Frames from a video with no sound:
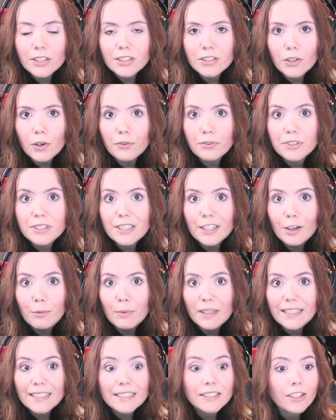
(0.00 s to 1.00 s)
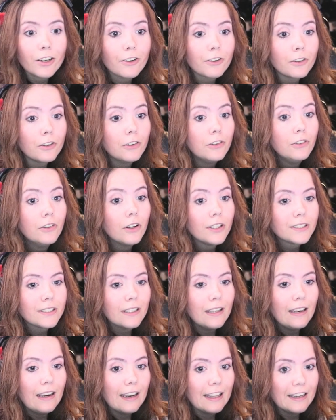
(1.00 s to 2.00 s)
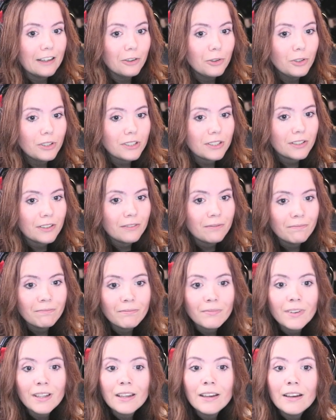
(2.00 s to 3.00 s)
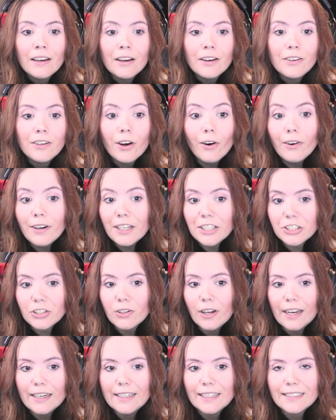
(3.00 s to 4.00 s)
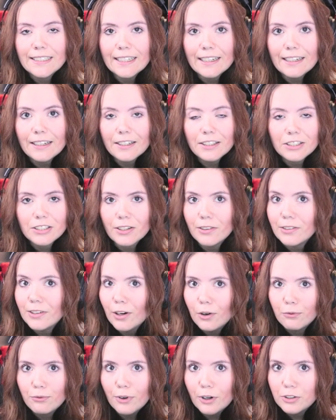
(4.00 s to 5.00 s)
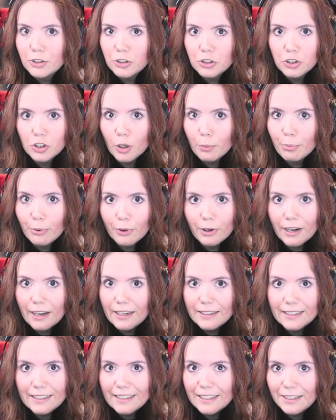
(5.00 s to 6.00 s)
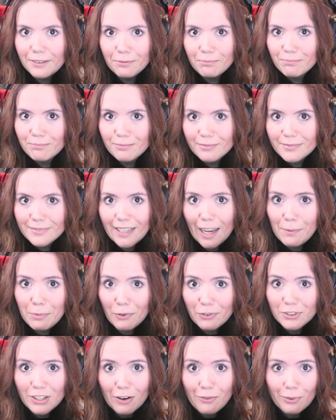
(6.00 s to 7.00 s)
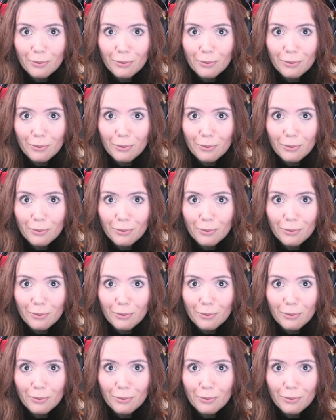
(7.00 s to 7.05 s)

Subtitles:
of cinematics are not allowed. No additional editing, so no Photoshop or any type of software,